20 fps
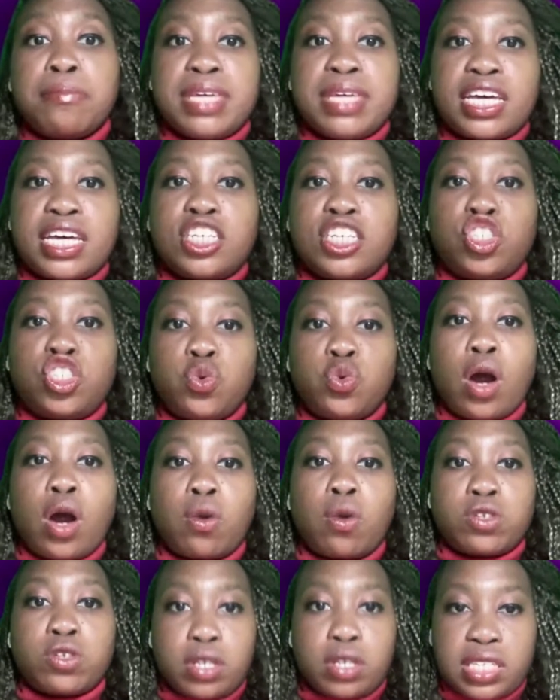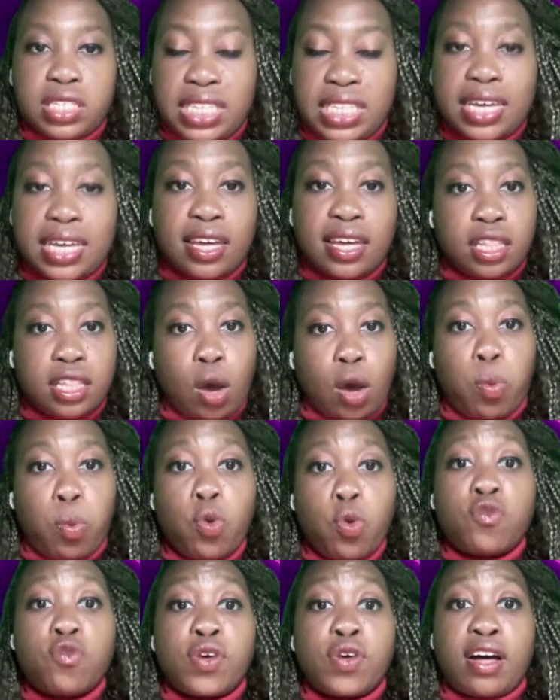because you are seeking the
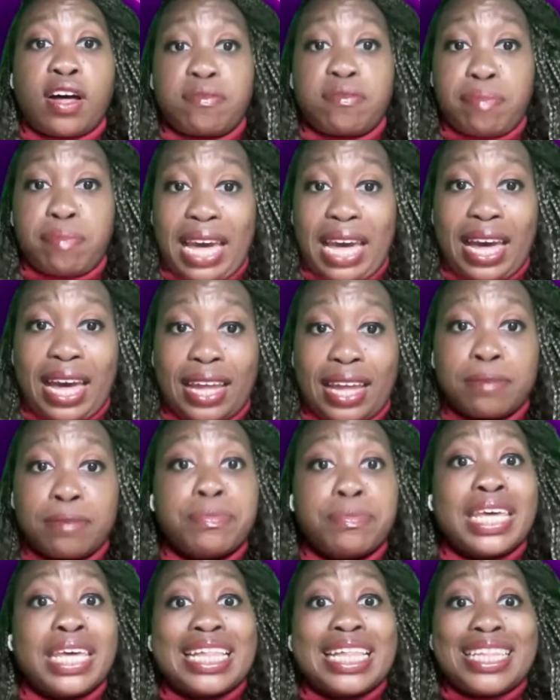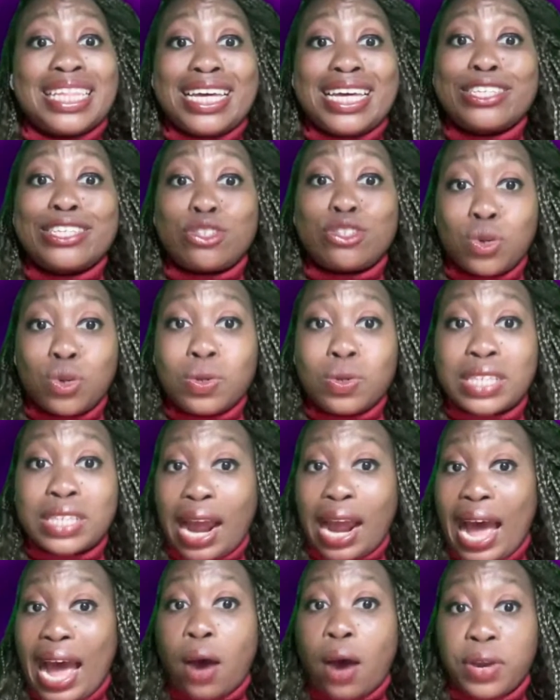approval of man. These tools
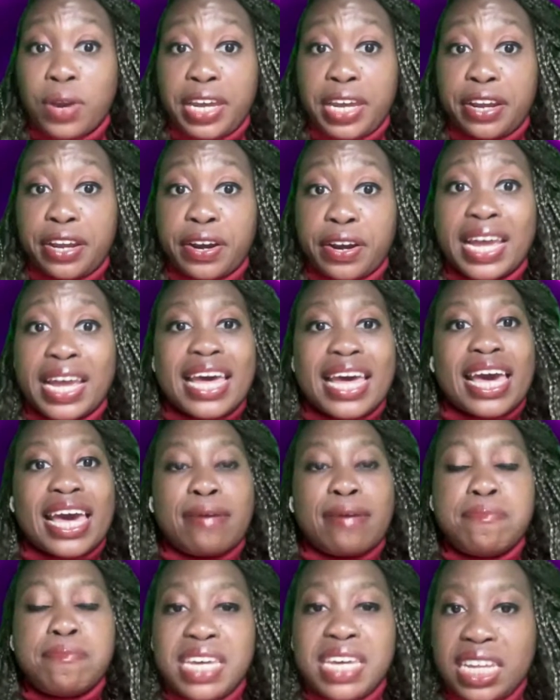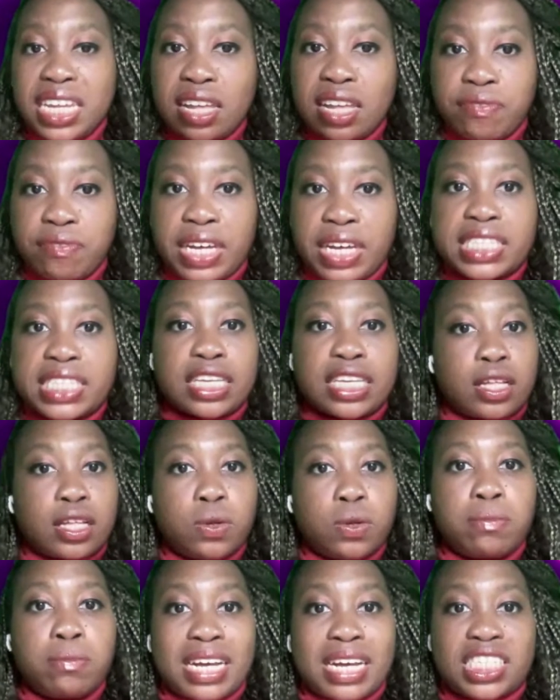are out here, and many of us,
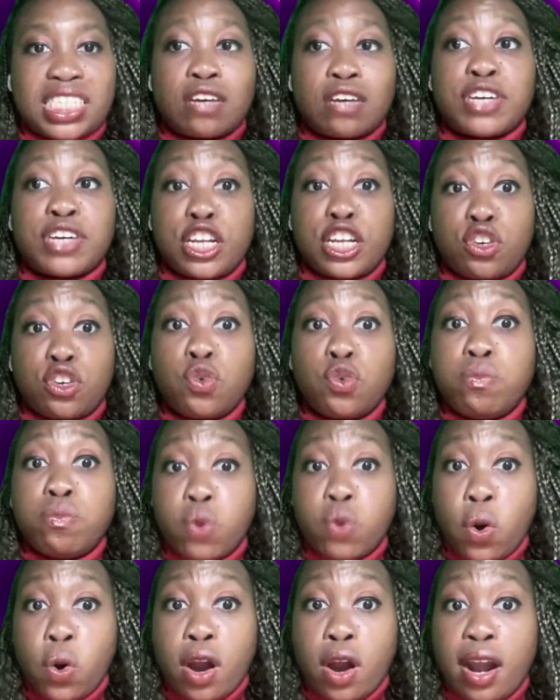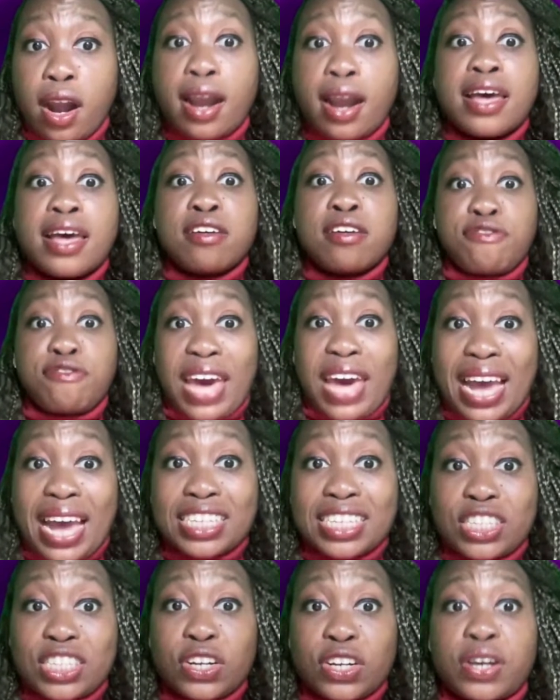including myself, can do more
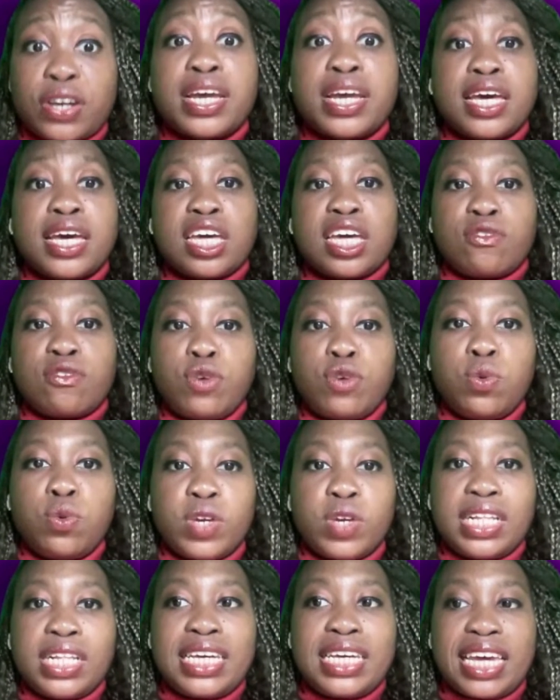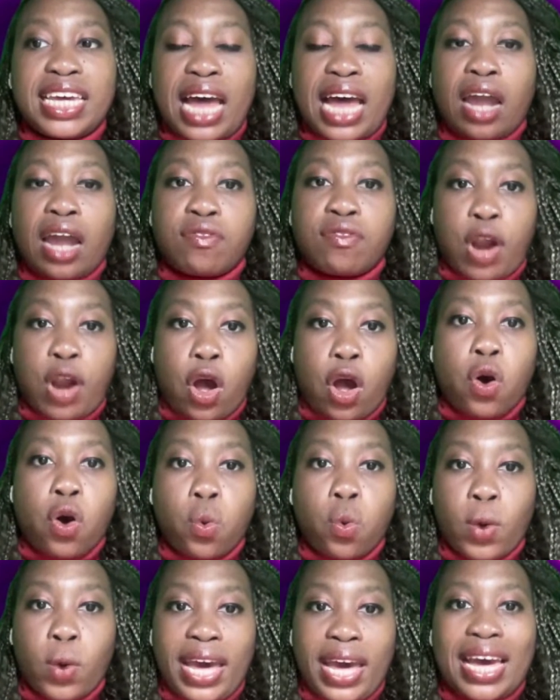faster if we really get out of our
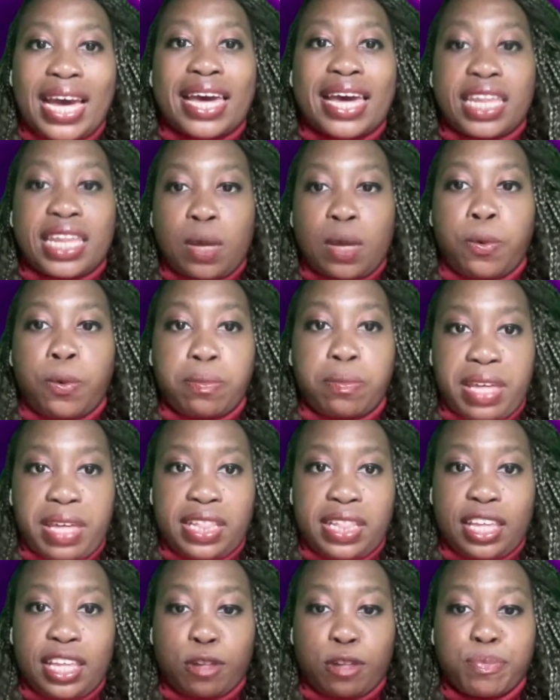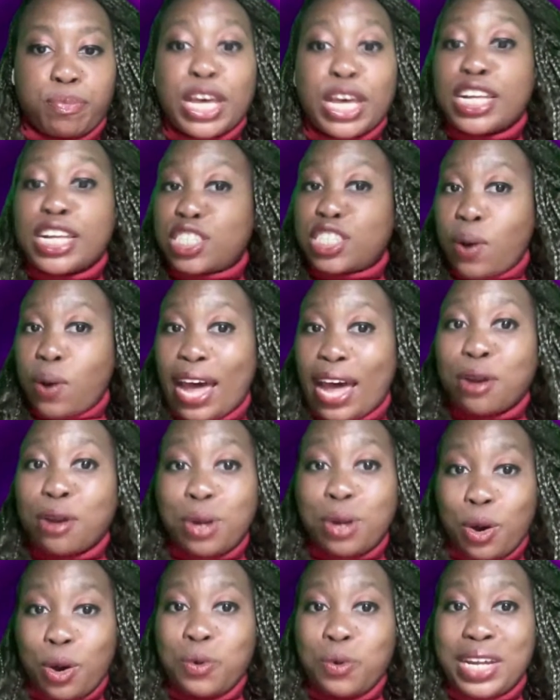own way and implement them. So I
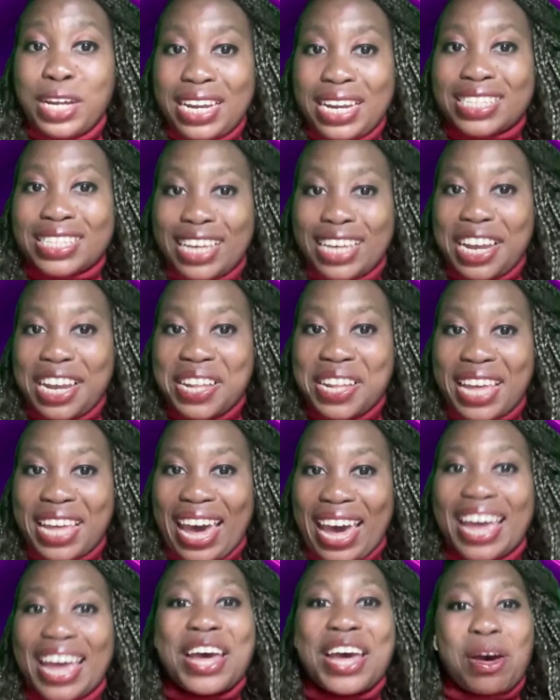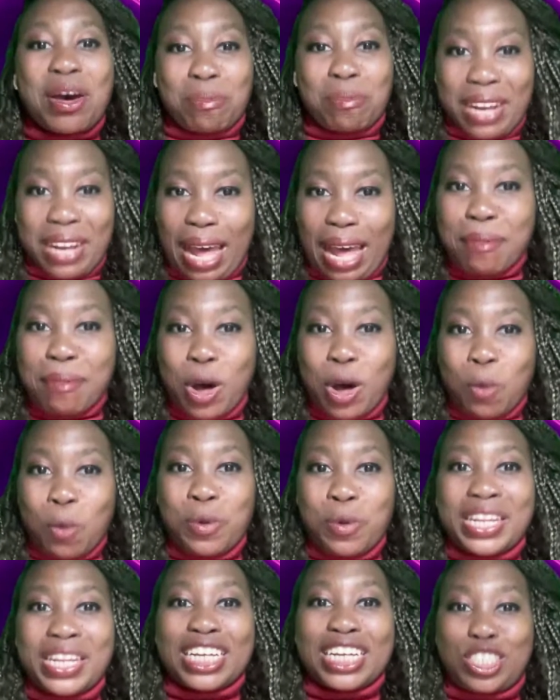don't know who needed to hear that, but I'm
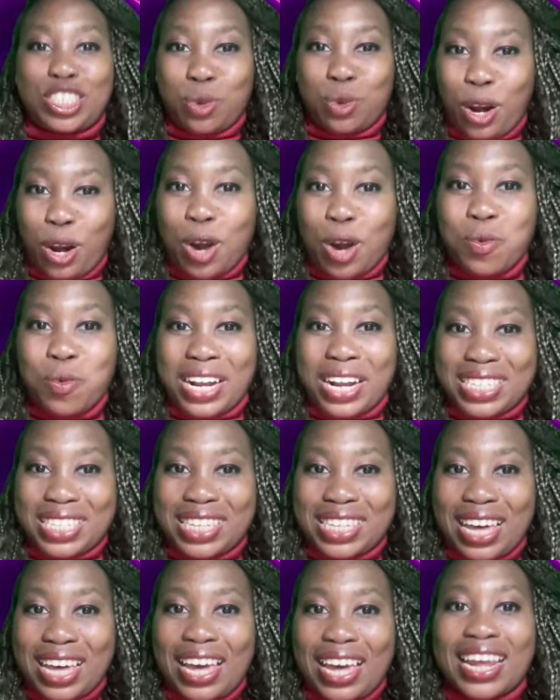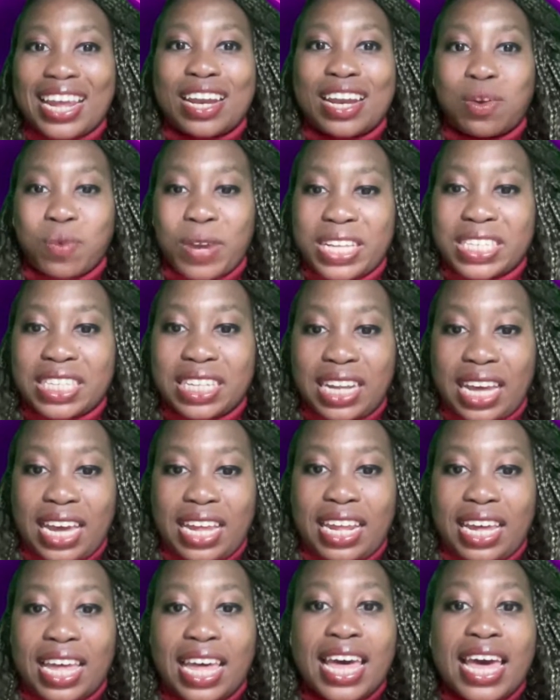hoping that you heard what I said and
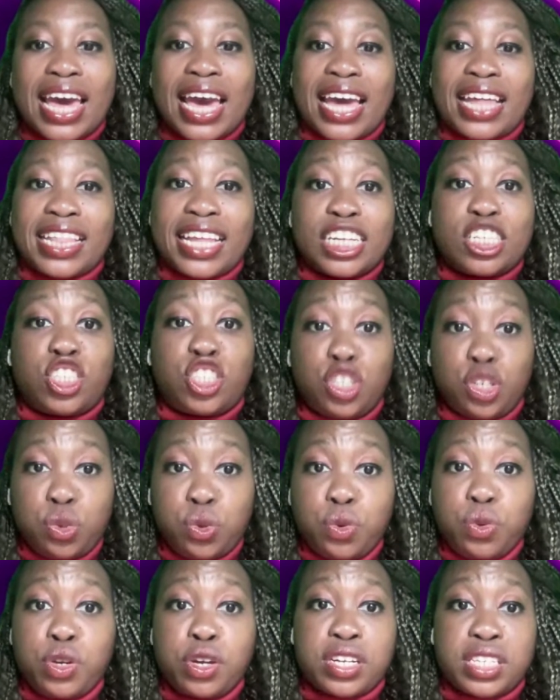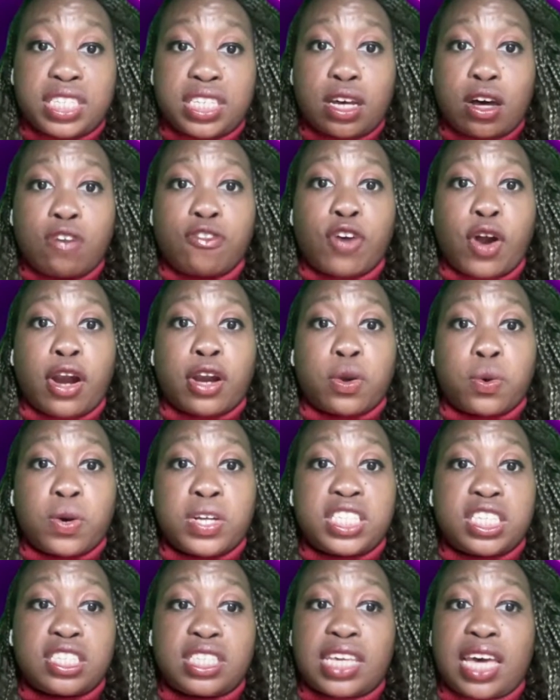resonated, and that you yourself are
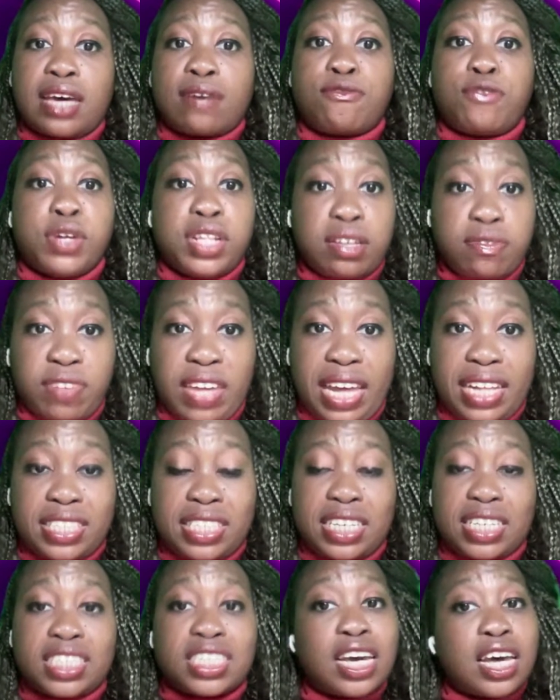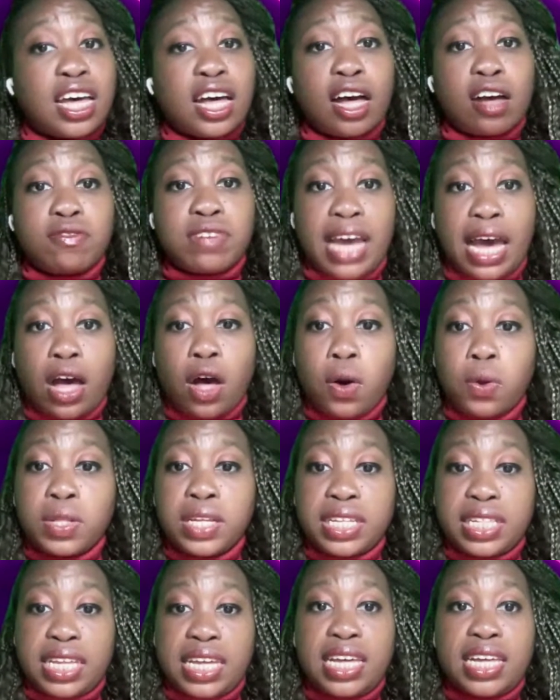going to take full advantage of not
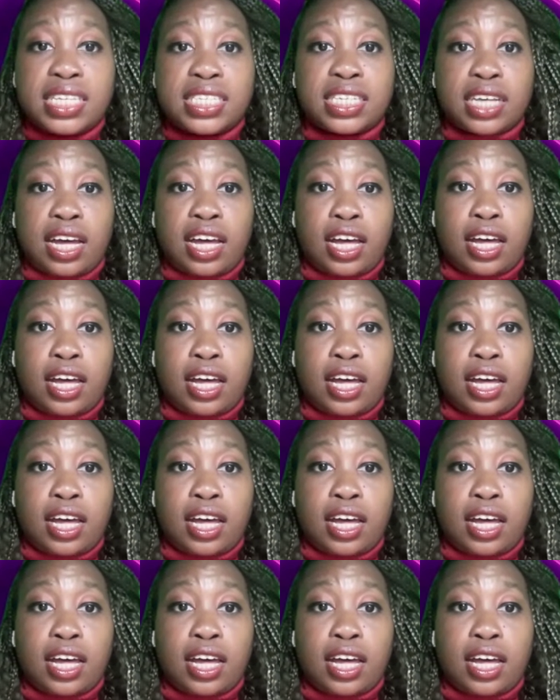only these